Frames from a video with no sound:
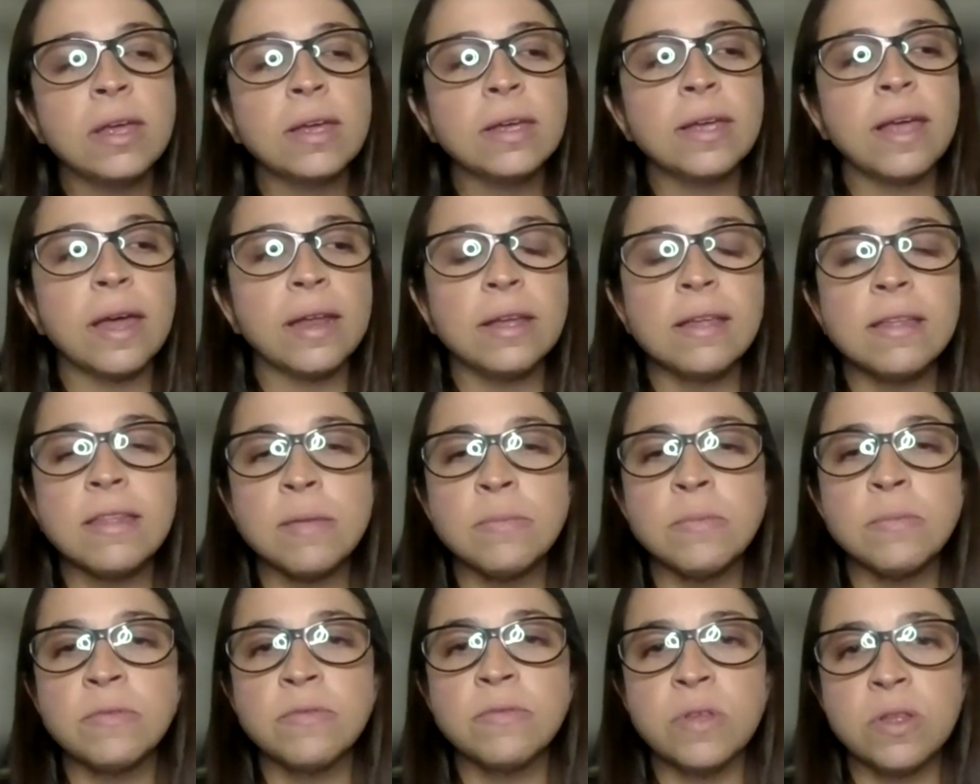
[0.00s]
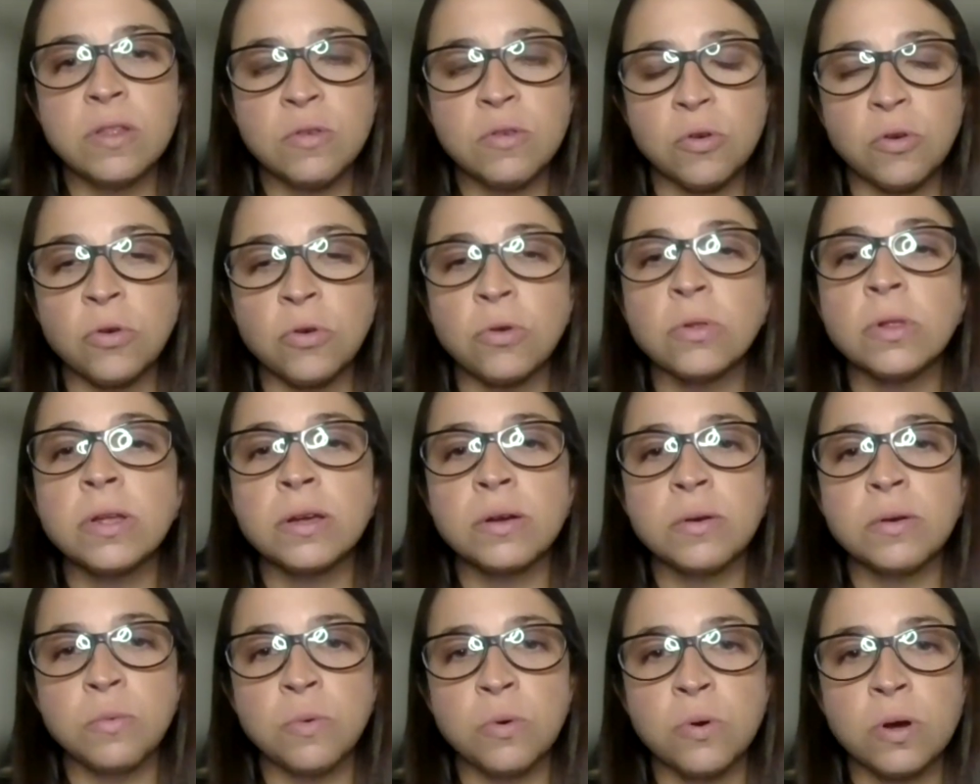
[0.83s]
getting some of these early
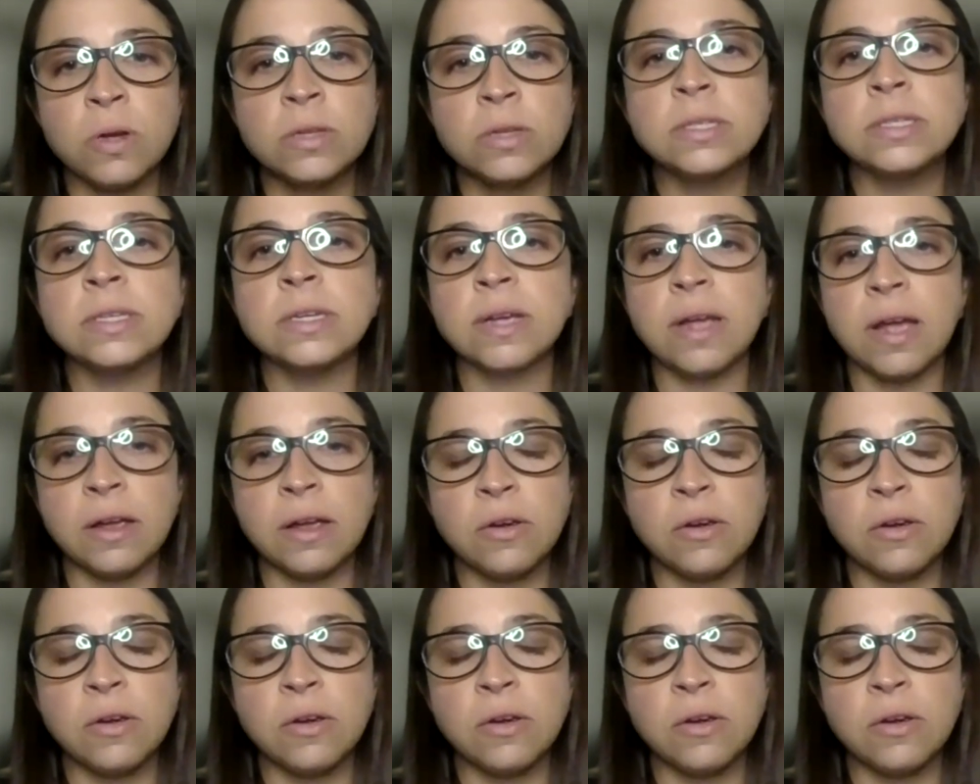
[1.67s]
awards to get